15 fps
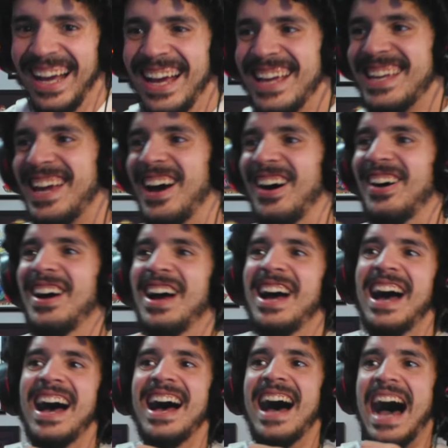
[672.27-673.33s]
Yo,
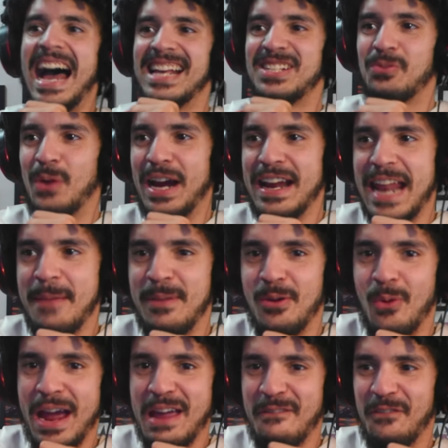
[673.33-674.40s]
I swear they be
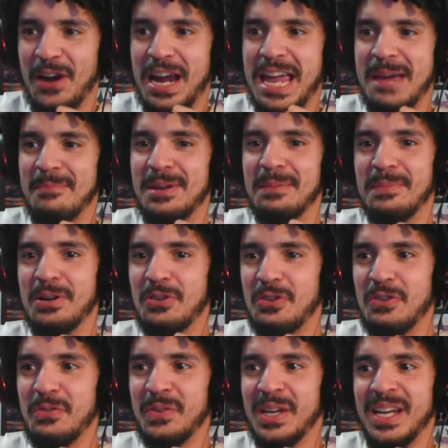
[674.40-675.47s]
waiting for him to
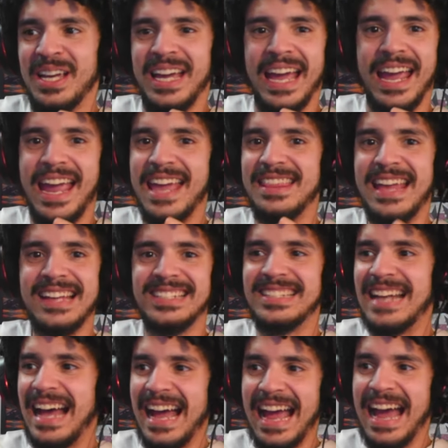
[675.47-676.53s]
move, and that's
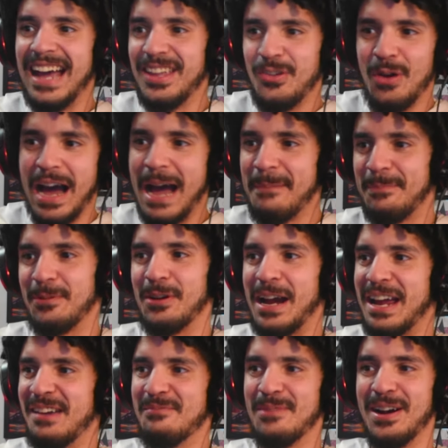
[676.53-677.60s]
not how you
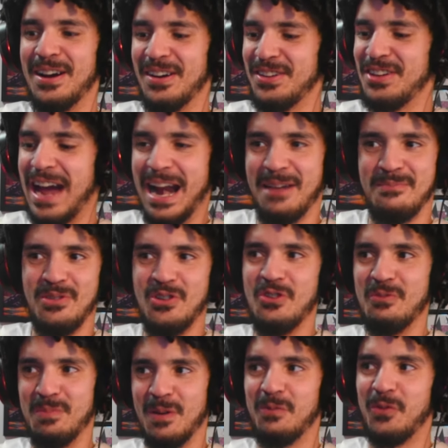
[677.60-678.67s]
operate, bro. You gotta
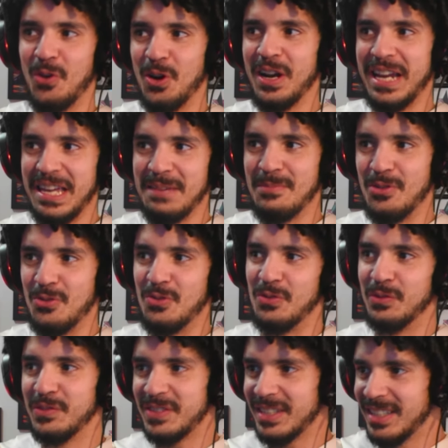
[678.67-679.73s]
move before he
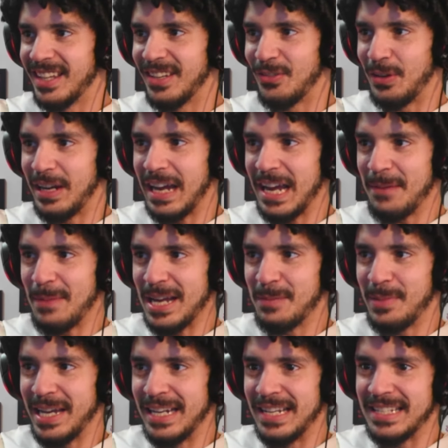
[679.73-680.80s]
moves. I ain't about to
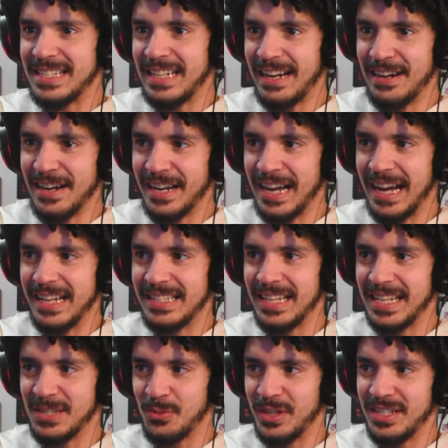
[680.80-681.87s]
be in a staring
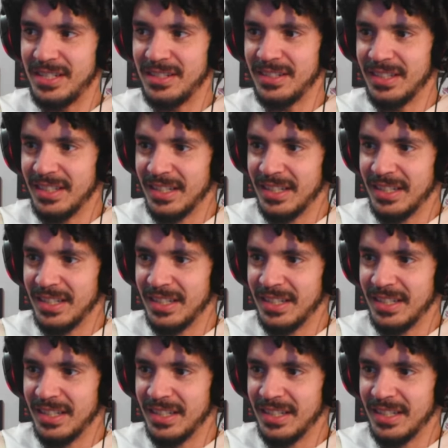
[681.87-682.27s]
contest with you.